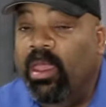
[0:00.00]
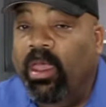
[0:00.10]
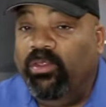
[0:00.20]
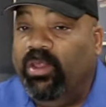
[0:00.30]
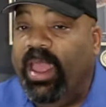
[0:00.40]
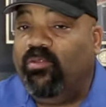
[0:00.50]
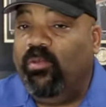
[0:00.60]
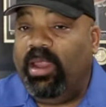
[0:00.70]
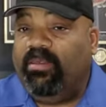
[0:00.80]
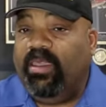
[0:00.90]
so that's
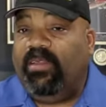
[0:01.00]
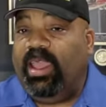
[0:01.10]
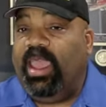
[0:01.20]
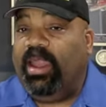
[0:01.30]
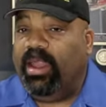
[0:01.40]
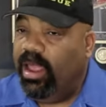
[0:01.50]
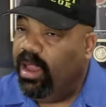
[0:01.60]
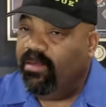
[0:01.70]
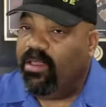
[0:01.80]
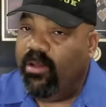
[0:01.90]
relatively it.
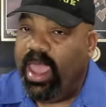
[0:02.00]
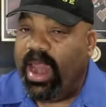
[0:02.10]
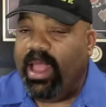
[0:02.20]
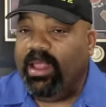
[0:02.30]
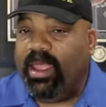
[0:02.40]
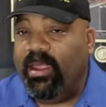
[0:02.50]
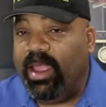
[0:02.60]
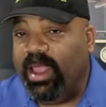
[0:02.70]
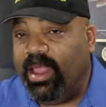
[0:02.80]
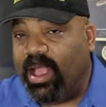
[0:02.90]
Let's go ahead out there
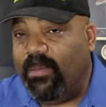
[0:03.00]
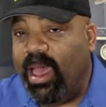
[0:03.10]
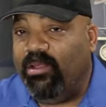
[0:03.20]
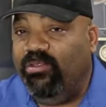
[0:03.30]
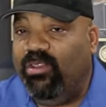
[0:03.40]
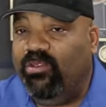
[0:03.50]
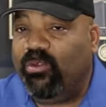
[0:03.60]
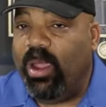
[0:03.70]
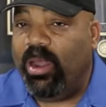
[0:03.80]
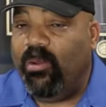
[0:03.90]
and get the Kamado Joe
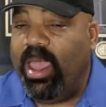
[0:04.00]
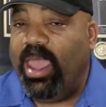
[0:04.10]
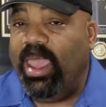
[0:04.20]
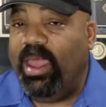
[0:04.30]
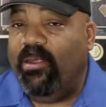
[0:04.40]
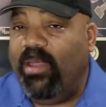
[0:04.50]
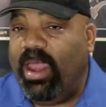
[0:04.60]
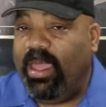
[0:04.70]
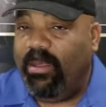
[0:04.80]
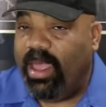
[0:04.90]
squared away and get it
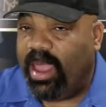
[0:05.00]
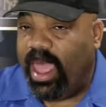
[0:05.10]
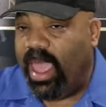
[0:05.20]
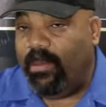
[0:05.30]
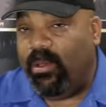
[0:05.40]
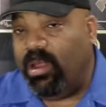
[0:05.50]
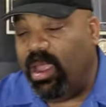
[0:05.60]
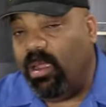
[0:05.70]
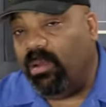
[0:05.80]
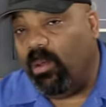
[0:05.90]
ready and get the ham on
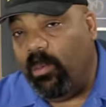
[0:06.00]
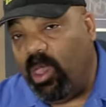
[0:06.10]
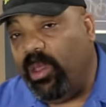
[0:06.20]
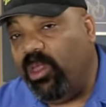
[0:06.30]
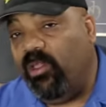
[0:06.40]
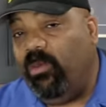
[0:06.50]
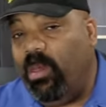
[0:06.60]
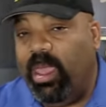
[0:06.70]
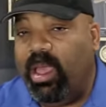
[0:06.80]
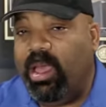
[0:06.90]
here. And what we're gonna be doing is we're
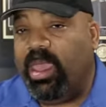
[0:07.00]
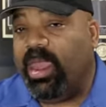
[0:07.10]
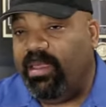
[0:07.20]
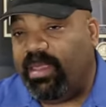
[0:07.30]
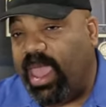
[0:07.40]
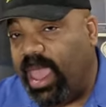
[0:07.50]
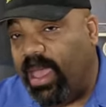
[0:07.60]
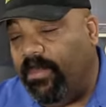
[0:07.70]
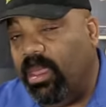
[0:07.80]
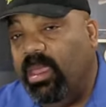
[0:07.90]
gonna be cooking this
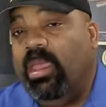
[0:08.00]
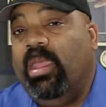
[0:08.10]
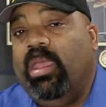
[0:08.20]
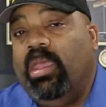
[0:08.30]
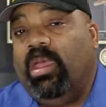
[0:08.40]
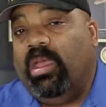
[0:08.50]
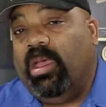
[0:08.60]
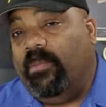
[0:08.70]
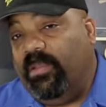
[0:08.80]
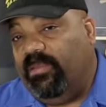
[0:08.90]
ham
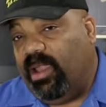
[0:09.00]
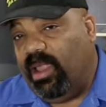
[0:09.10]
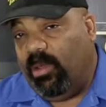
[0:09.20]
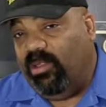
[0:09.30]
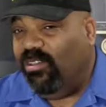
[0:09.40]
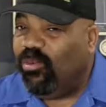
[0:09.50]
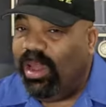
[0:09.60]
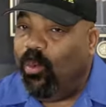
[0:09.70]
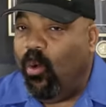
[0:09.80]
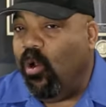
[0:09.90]
up until, we're just
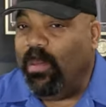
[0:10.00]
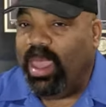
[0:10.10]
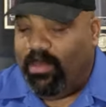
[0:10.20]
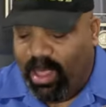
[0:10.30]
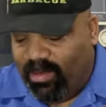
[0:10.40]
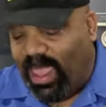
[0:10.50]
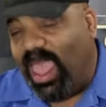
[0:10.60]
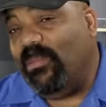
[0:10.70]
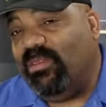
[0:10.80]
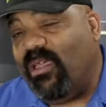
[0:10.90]
really warming it because the
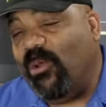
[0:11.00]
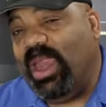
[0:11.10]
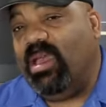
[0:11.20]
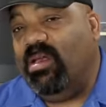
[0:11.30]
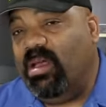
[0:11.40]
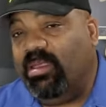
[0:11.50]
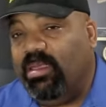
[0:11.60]
ham is already cooked,